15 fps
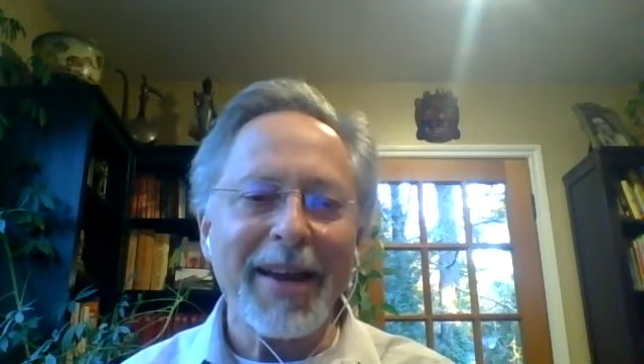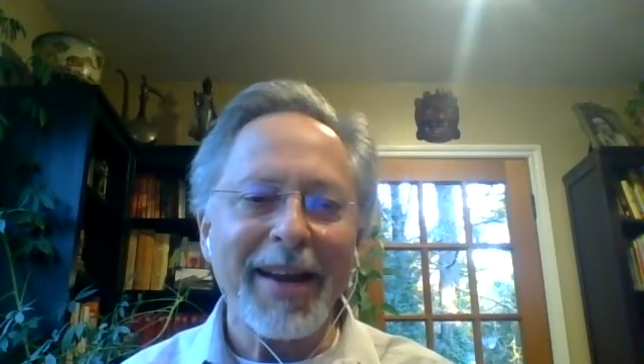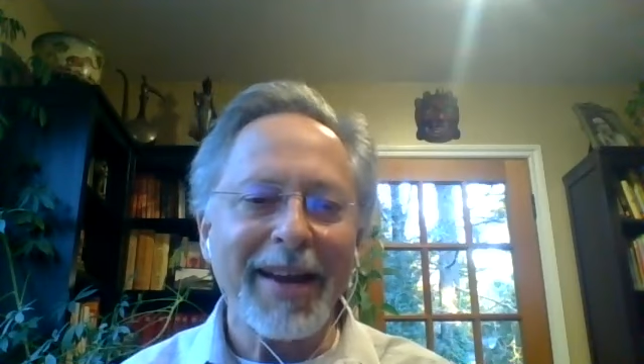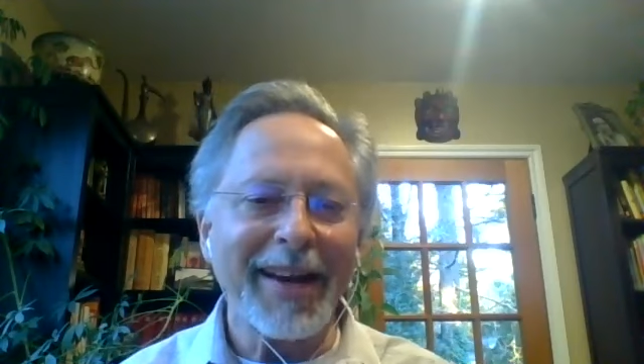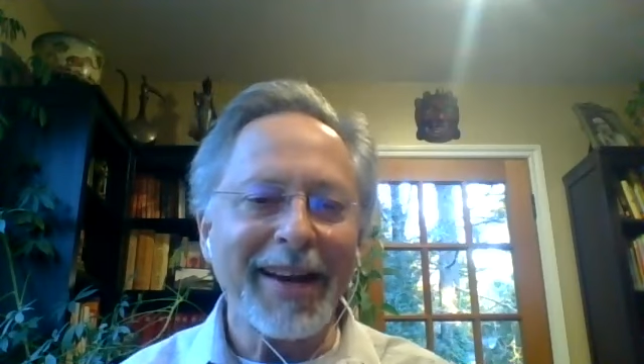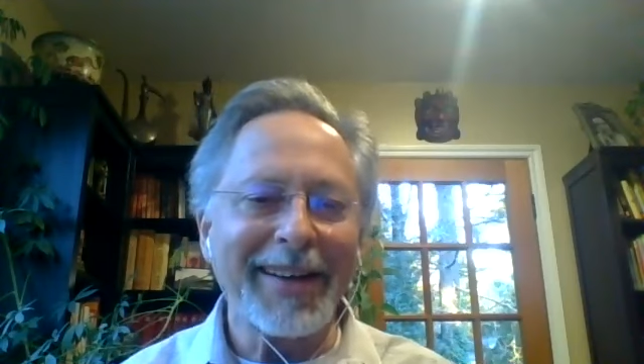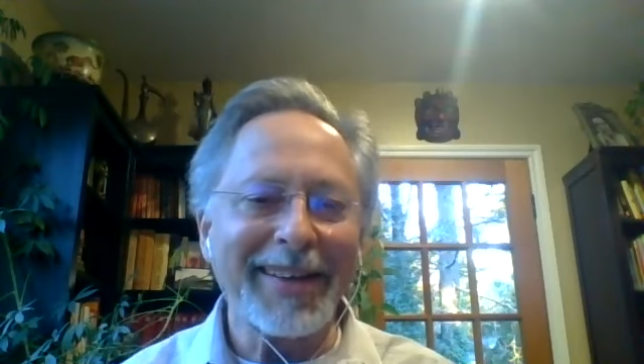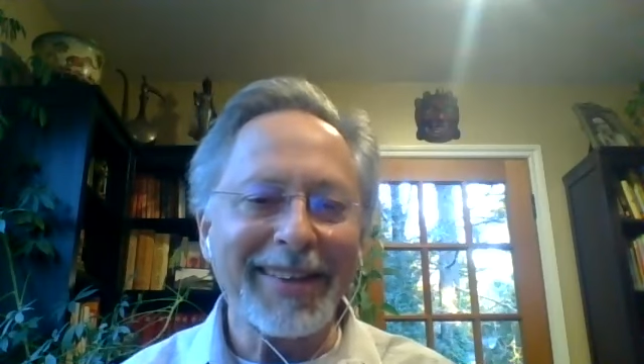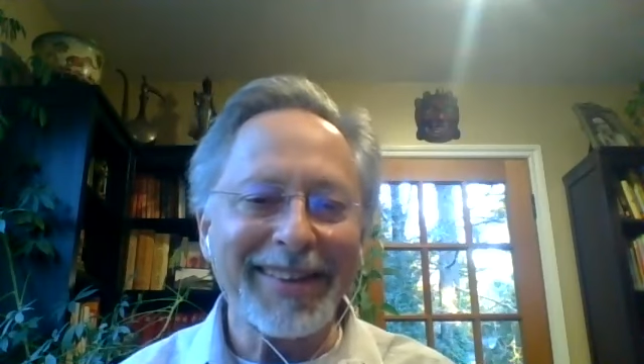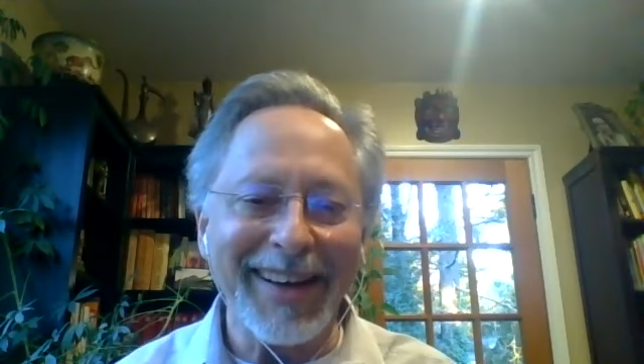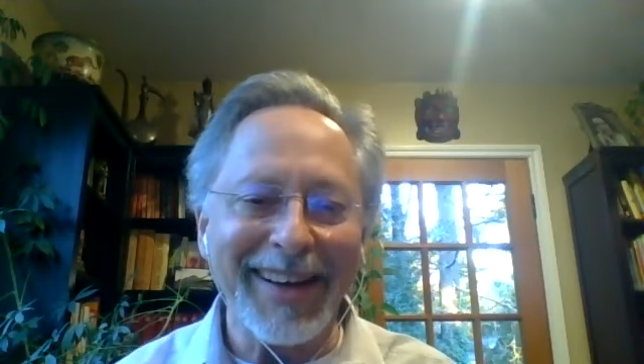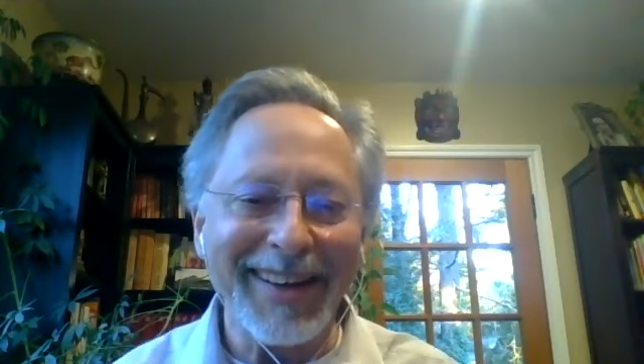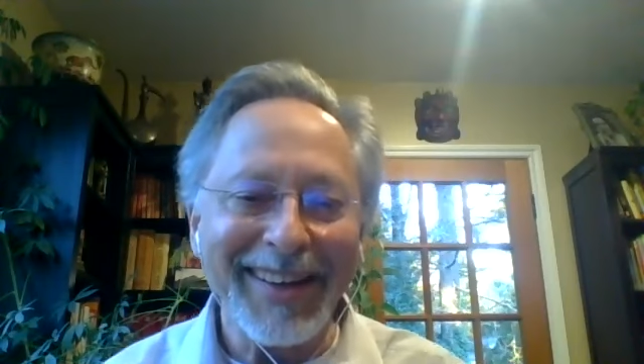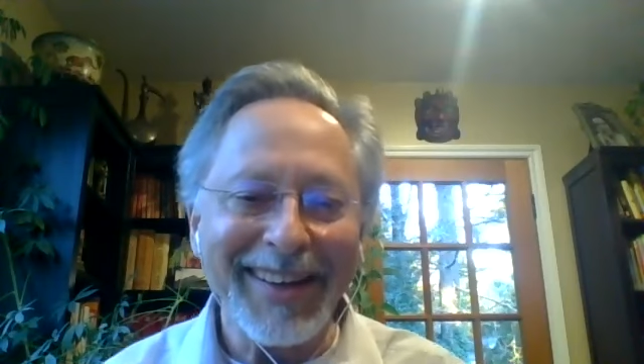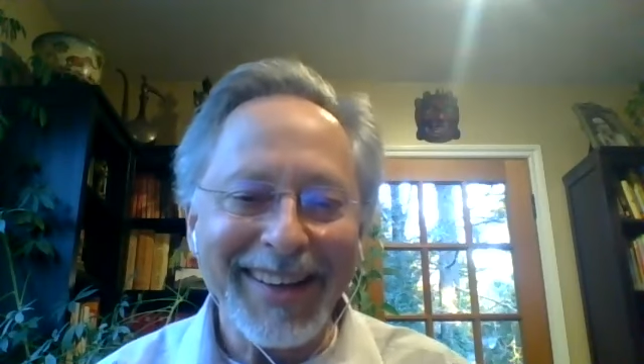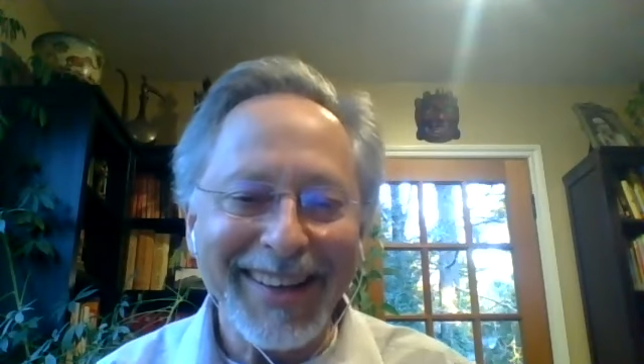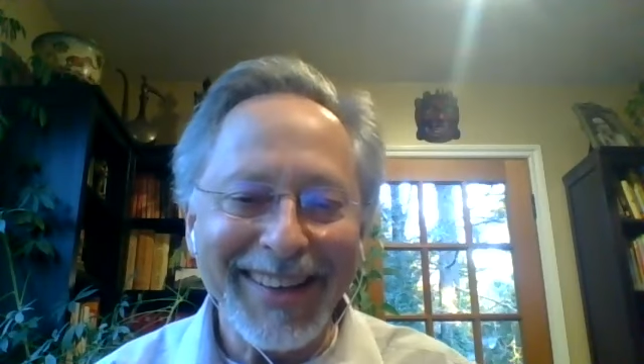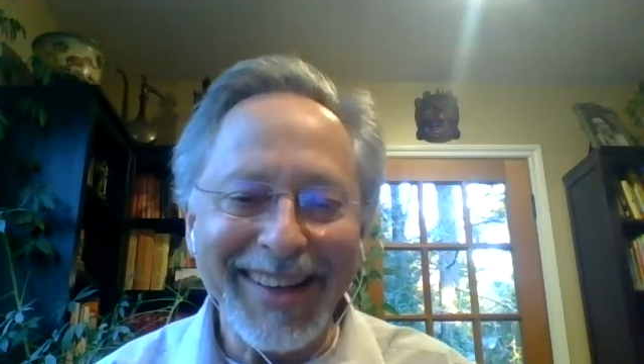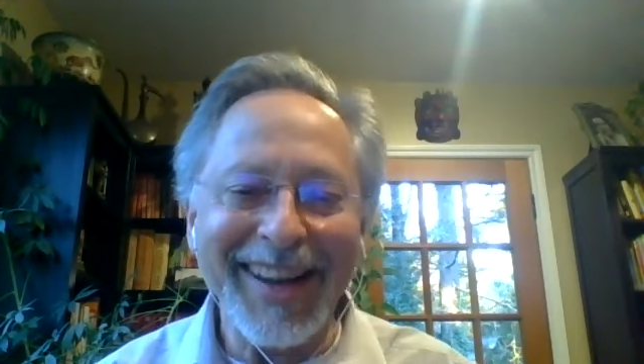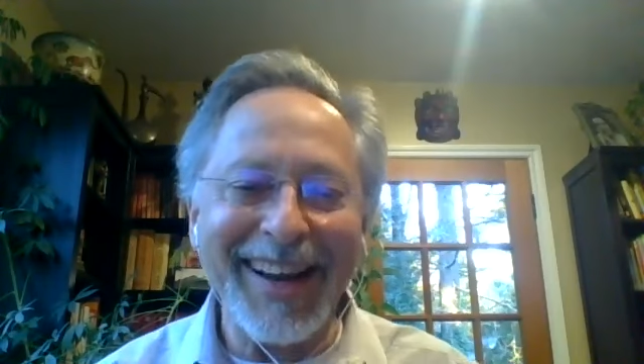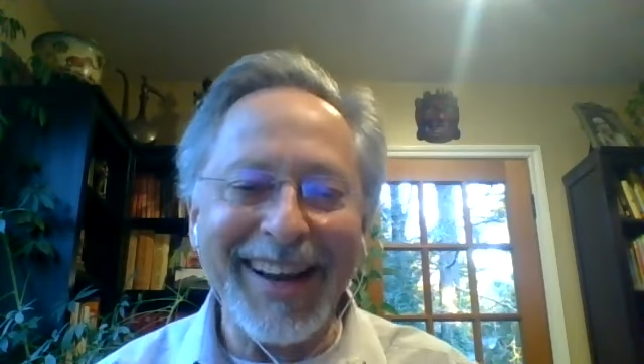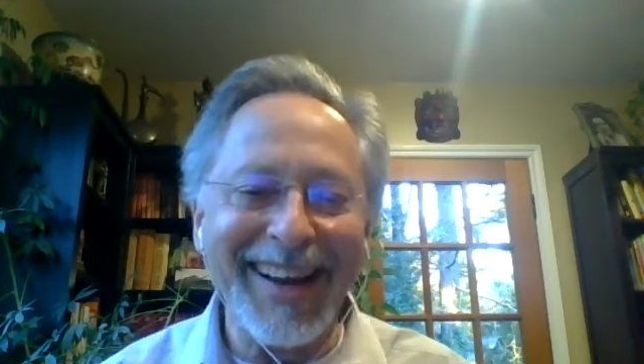And
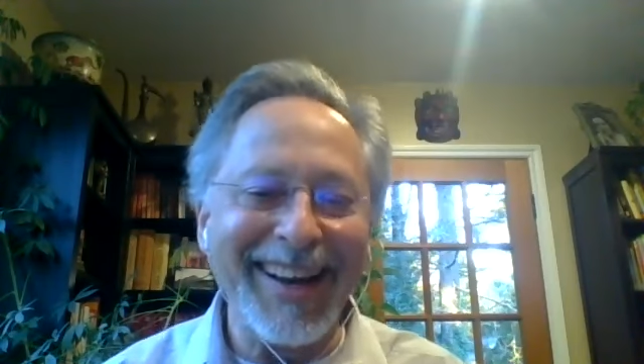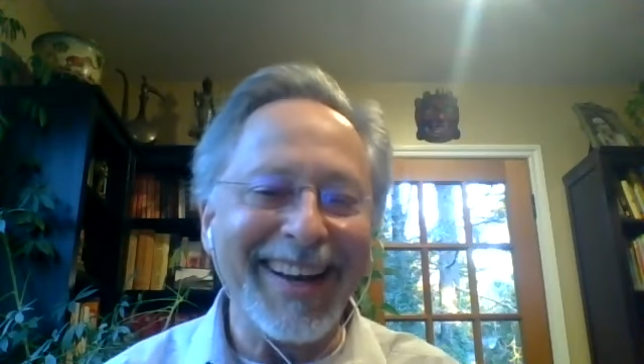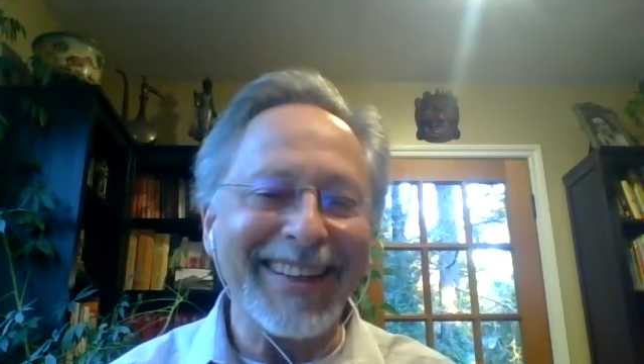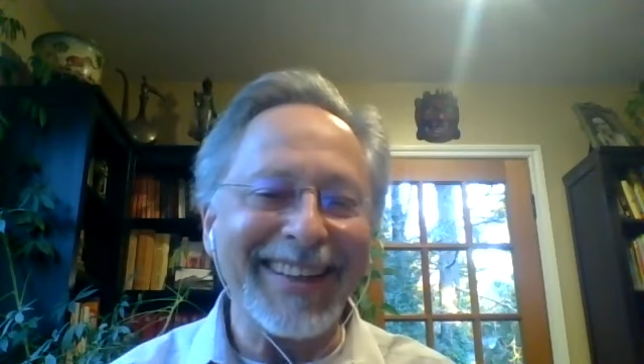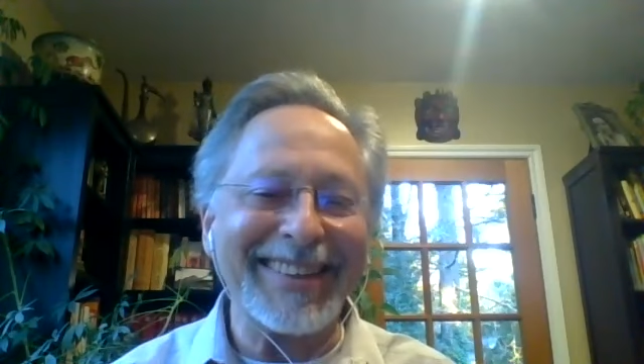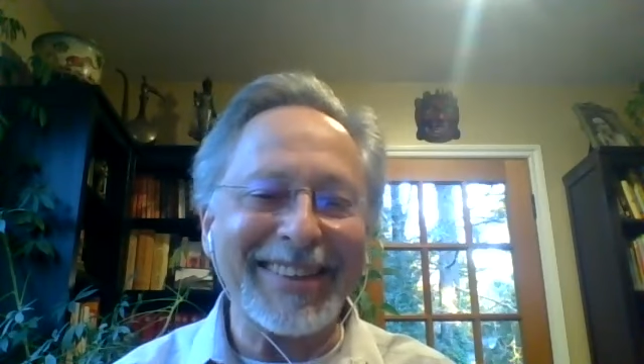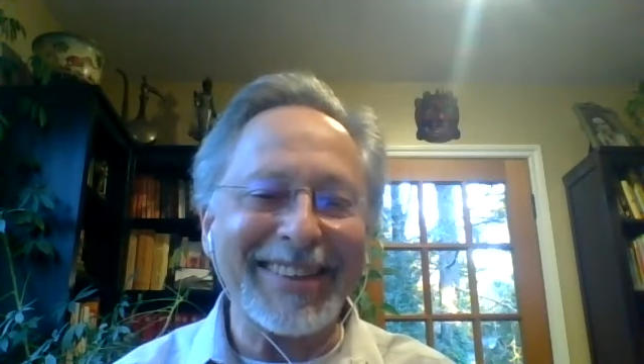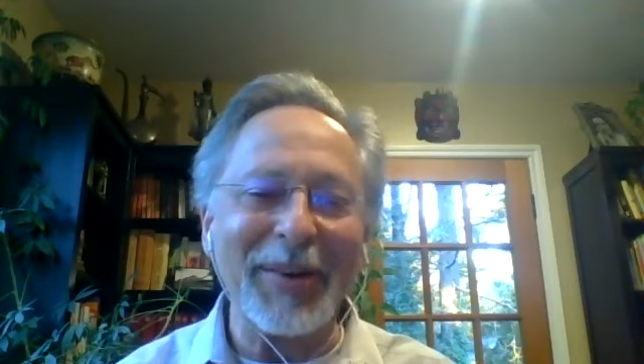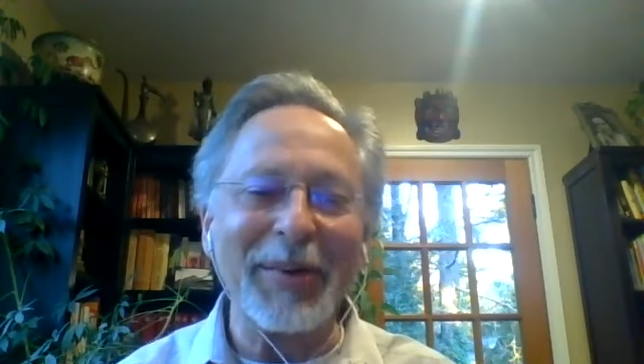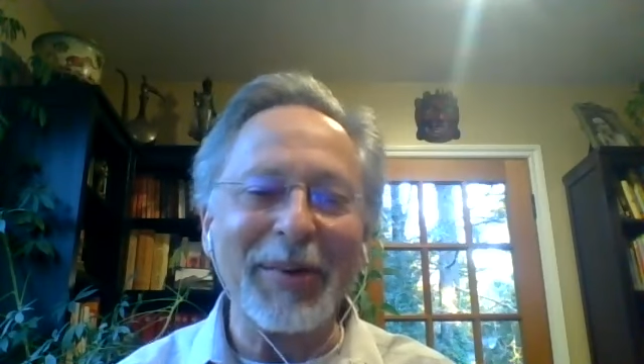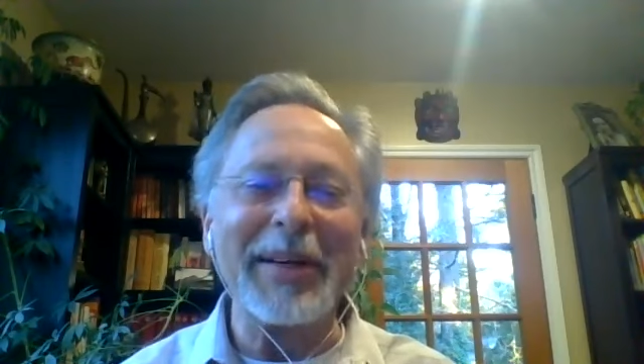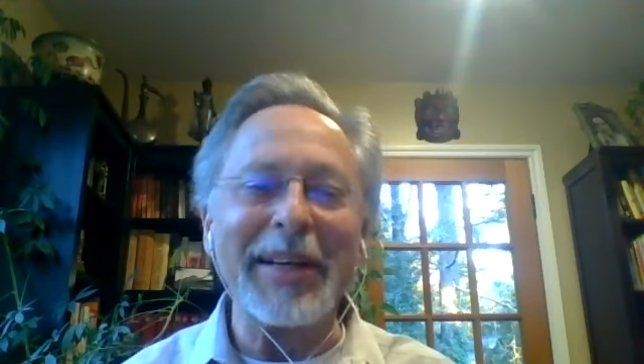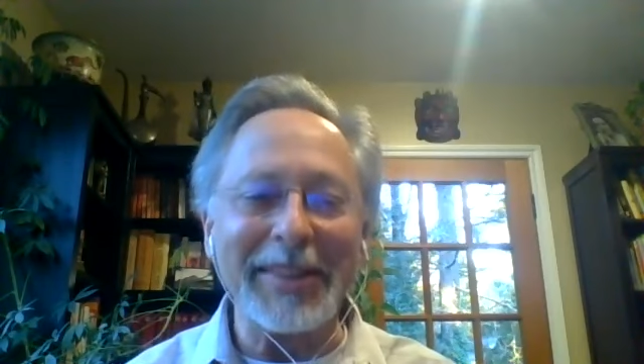so when